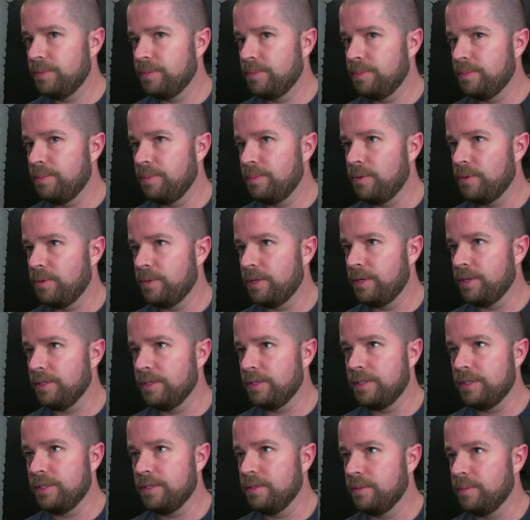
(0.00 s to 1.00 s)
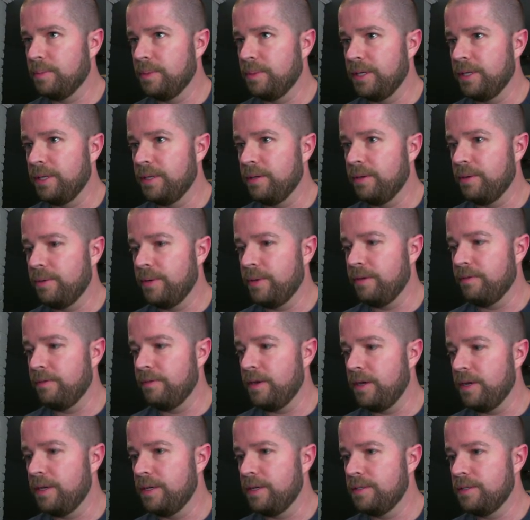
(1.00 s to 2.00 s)
Opponent can still play the Queen of
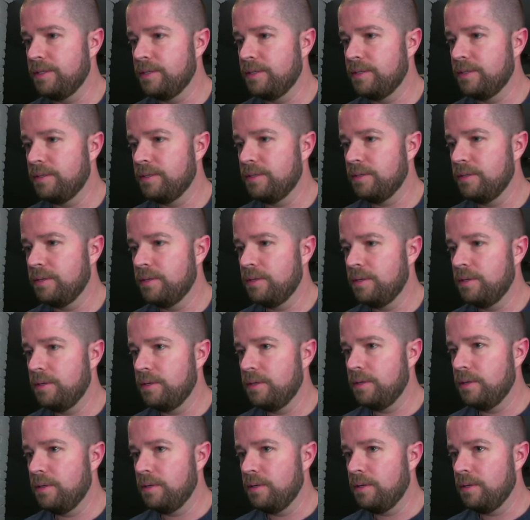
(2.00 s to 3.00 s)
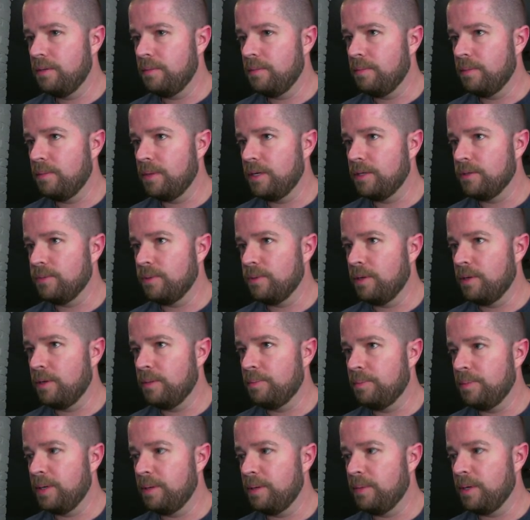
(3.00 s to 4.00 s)
Ice. Might as well
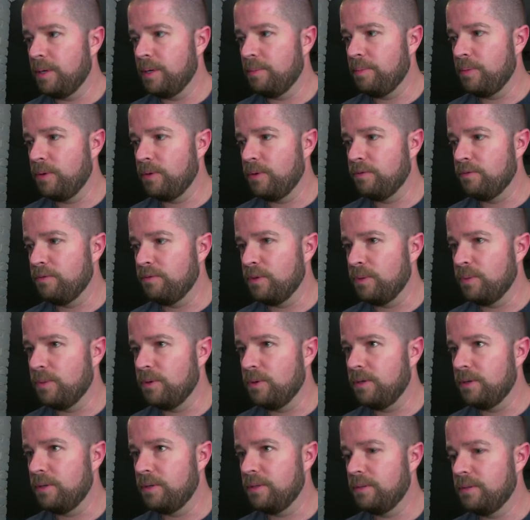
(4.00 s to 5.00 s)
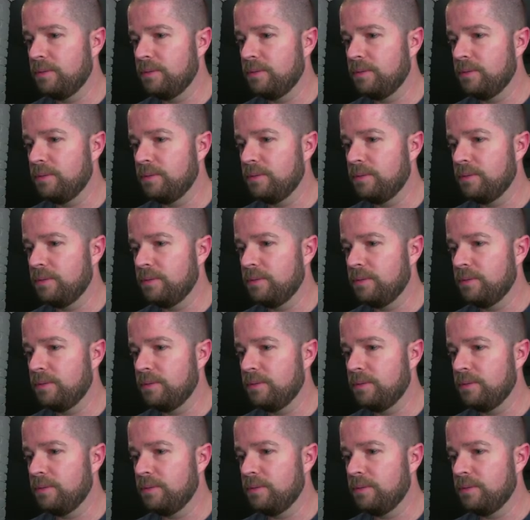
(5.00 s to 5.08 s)
ping my opponent for 1.